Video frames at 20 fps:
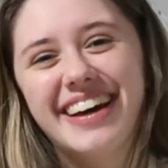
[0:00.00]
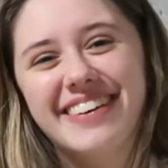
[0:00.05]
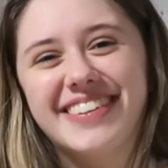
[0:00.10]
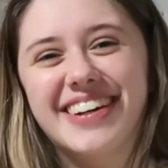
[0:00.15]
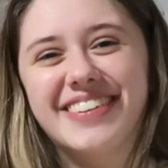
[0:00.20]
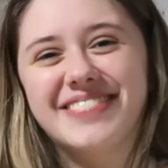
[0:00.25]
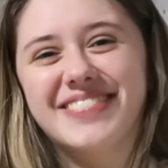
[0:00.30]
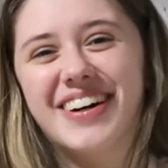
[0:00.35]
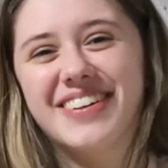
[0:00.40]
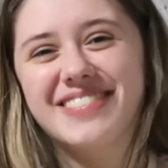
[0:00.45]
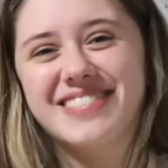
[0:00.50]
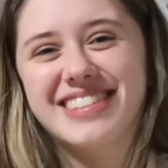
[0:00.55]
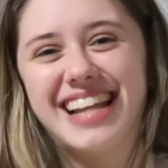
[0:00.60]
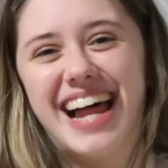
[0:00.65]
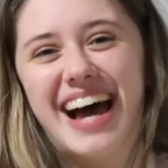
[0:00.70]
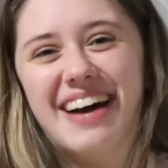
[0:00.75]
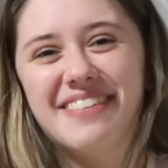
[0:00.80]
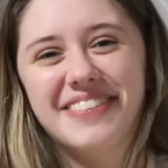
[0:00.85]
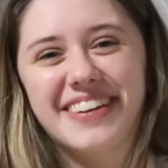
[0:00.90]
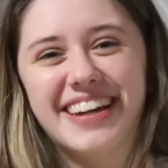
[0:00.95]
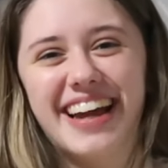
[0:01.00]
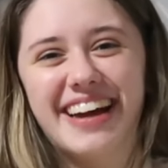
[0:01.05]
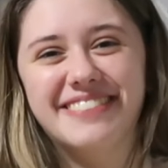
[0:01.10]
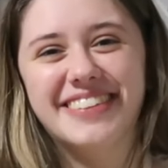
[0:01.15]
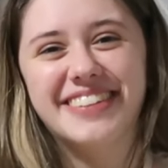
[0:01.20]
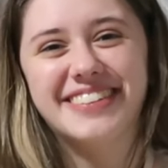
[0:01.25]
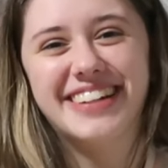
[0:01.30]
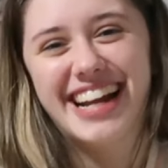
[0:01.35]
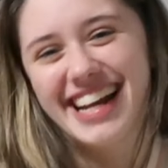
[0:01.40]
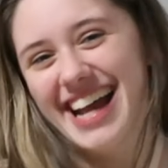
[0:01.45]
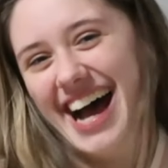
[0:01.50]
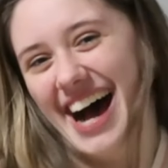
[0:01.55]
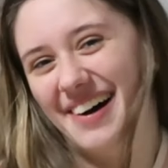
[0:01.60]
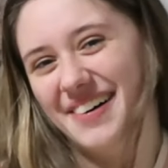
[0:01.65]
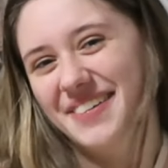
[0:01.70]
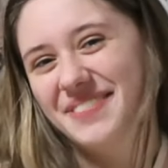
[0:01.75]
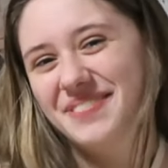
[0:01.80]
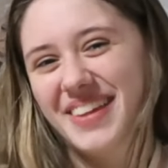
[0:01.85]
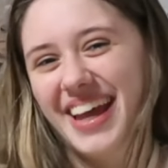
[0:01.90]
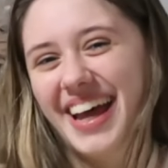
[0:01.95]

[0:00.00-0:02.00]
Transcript: My mom's laughing at me right now.